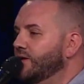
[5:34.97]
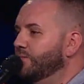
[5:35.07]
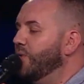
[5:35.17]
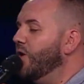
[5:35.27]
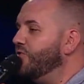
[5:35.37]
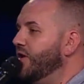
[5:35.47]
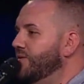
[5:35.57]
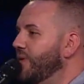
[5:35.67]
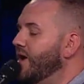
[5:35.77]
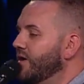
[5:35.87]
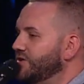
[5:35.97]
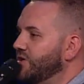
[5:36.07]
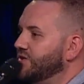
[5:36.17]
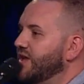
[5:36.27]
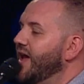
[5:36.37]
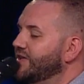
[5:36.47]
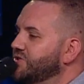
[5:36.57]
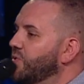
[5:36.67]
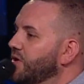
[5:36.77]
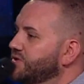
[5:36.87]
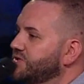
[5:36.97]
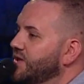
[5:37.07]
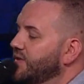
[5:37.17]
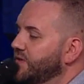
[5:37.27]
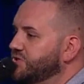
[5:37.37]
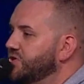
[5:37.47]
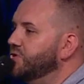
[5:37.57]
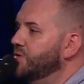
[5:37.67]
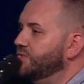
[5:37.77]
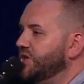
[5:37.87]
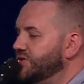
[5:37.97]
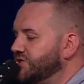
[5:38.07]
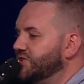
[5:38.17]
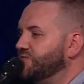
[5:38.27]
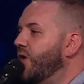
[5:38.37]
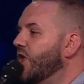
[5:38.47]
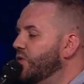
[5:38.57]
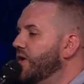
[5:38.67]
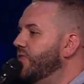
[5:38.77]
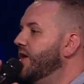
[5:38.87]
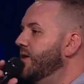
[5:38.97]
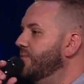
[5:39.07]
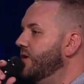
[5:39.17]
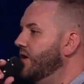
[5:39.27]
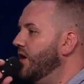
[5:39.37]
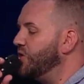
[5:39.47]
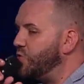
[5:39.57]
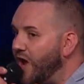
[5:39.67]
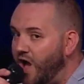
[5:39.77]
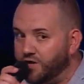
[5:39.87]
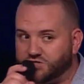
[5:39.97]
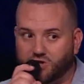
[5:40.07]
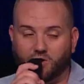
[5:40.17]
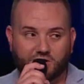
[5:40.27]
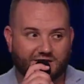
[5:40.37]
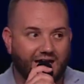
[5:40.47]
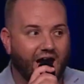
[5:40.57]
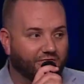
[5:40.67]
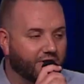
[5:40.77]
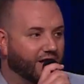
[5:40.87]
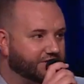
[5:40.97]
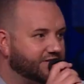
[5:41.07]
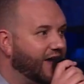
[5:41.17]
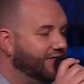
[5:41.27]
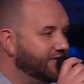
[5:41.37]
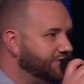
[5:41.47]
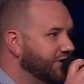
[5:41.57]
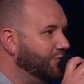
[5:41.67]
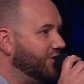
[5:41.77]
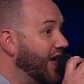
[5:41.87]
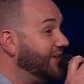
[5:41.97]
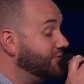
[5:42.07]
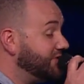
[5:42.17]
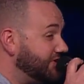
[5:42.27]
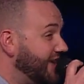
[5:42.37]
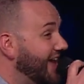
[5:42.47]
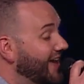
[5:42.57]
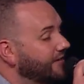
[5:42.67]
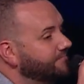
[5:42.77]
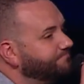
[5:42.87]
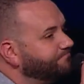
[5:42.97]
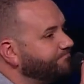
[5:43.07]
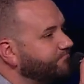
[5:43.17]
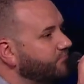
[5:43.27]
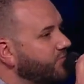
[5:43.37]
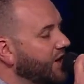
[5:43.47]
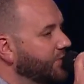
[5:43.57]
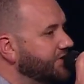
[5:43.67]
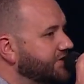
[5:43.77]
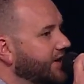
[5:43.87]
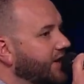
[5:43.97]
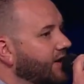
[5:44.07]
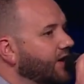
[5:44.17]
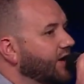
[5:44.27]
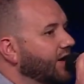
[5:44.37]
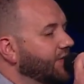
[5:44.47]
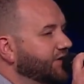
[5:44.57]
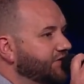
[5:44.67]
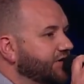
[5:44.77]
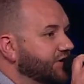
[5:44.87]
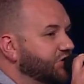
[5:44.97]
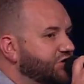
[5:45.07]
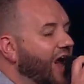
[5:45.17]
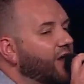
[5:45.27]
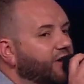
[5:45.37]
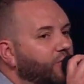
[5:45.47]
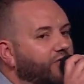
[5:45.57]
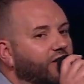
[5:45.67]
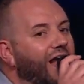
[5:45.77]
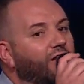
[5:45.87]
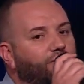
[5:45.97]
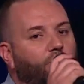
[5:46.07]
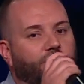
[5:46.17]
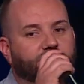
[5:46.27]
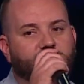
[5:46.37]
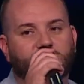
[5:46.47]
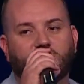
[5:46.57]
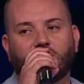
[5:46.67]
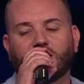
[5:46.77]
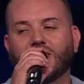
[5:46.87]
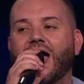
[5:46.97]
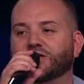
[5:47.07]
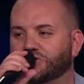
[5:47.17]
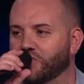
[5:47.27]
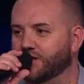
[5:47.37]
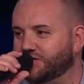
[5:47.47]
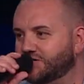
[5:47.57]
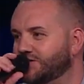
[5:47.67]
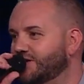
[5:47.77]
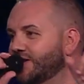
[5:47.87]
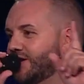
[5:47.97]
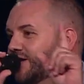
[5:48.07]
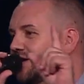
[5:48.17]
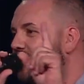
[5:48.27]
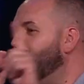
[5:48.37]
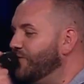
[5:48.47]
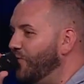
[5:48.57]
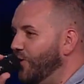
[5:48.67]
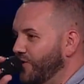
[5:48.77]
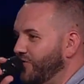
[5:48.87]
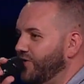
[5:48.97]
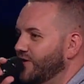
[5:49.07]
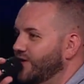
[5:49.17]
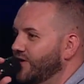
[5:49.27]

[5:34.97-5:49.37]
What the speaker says: Martha and Mary start to head towards the tomb. Jesus is following them. A crowd is starting to gather outside of the tomb where Lazarus is dead. And we see that Jesus shouted with a loud voice, "Lazarus, come forth."